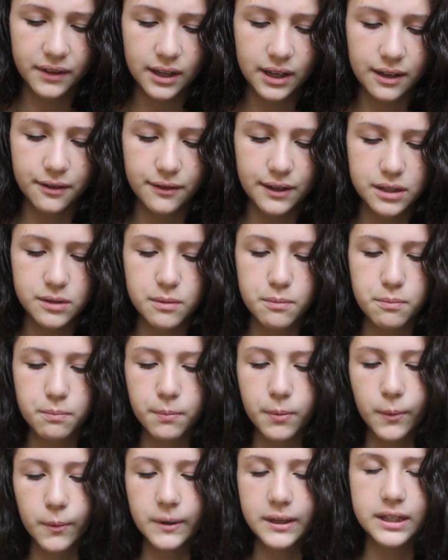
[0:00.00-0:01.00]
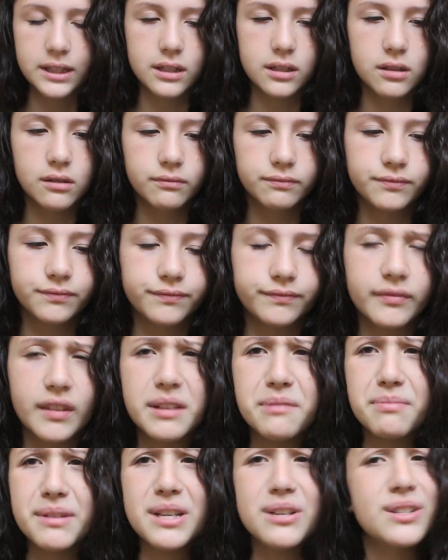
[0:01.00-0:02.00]
Advice with boys.
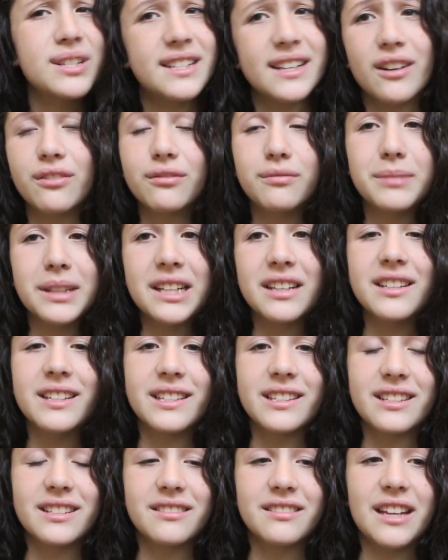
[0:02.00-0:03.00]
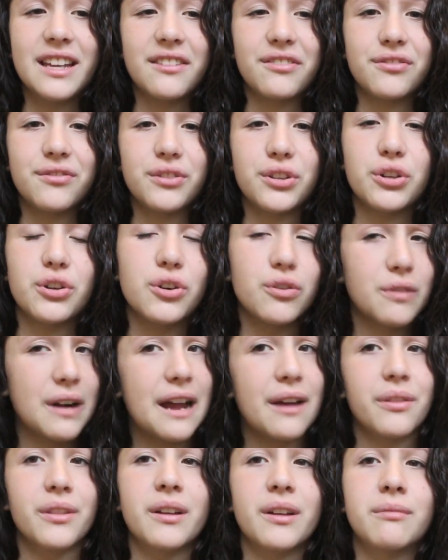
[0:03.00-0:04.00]
Be yourself, because if you're
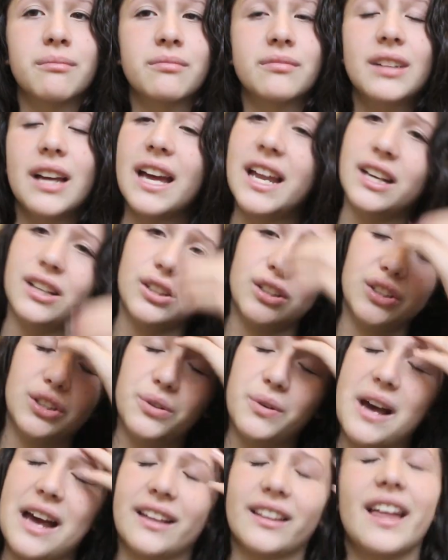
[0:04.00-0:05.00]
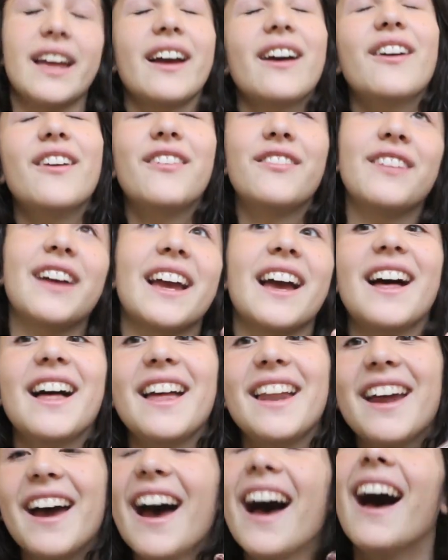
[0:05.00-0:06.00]
around them and you act like, oh my
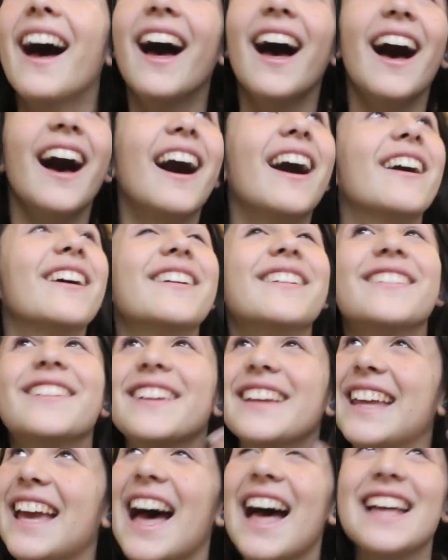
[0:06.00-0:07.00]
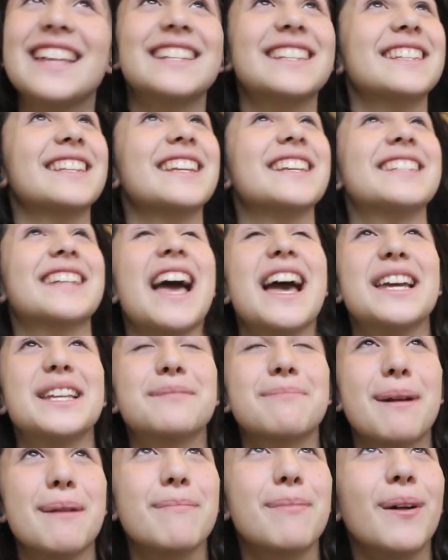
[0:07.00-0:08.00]
god, yes, the sky is
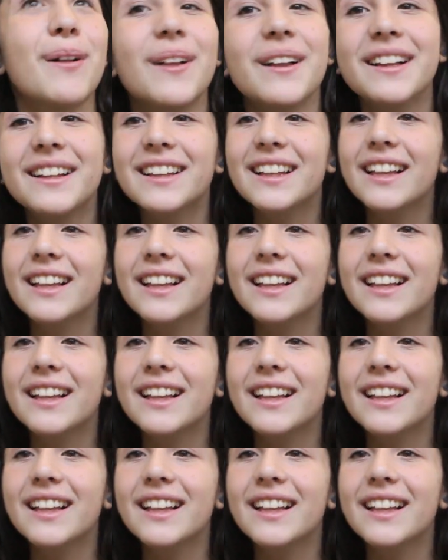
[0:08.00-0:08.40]
purple,